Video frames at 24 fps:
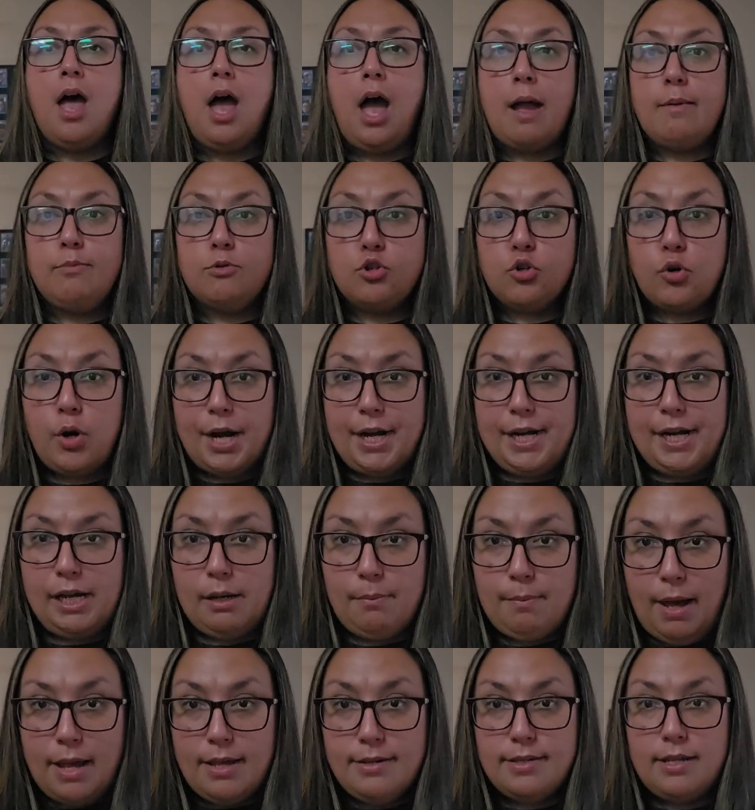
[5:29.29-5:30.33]
I'm
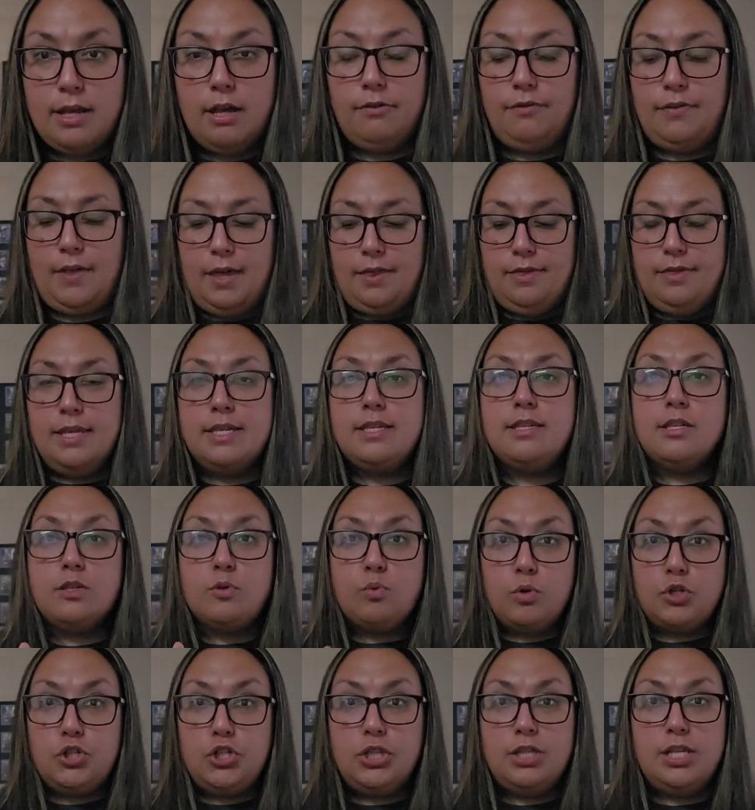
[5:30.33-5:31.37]
training myself that this
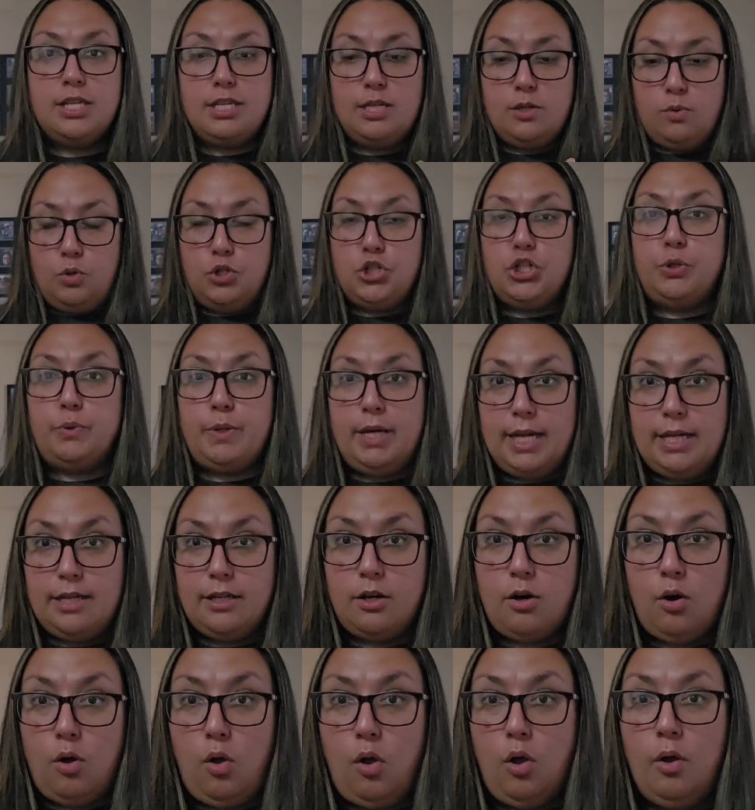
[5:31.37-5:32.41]
is what this is what you eat,
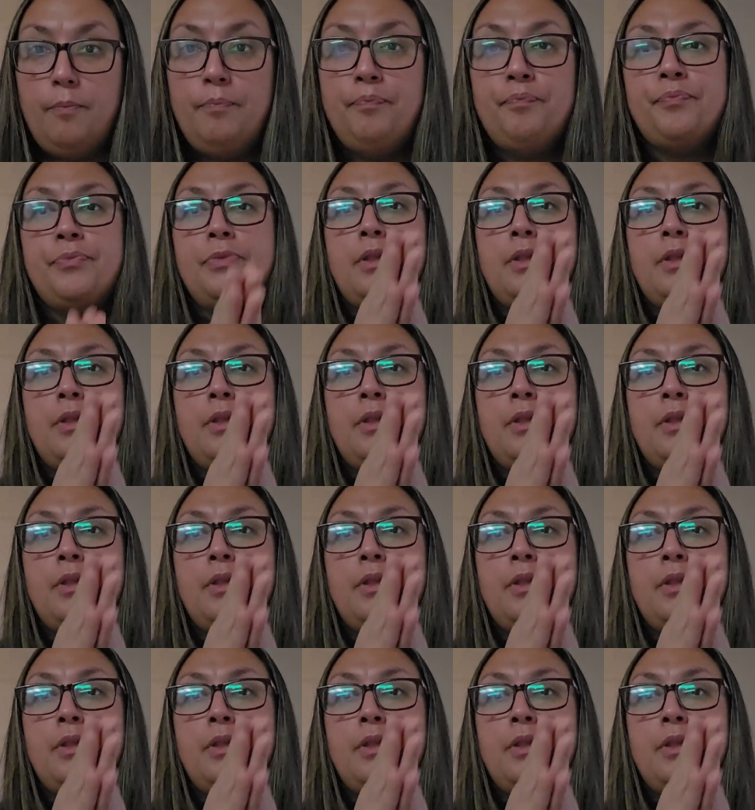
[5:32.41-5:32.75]
Nicole